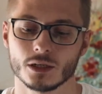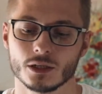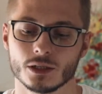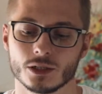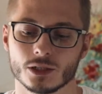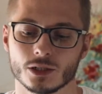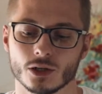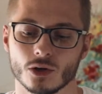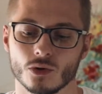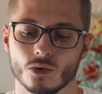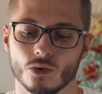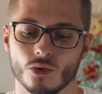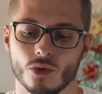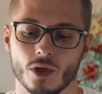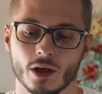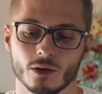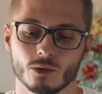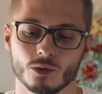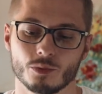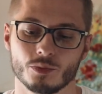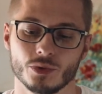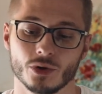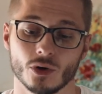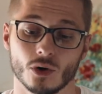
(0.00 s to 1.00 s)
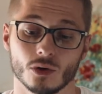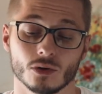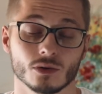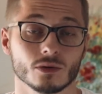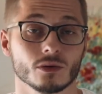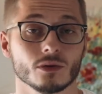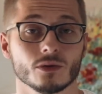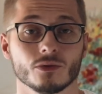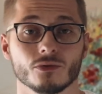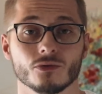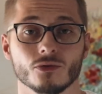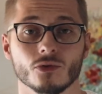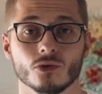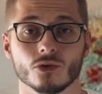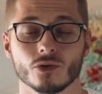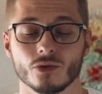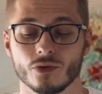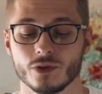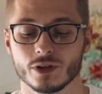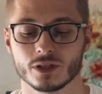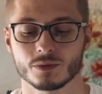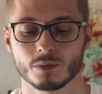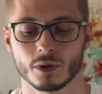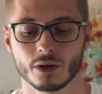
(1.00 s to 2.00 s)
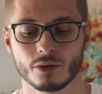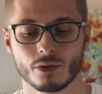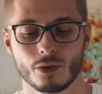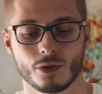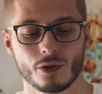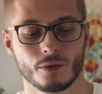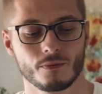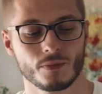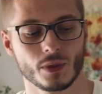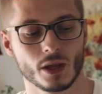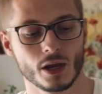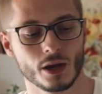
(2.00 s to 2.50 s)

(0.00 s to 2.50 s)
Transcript: So that would be all for this month.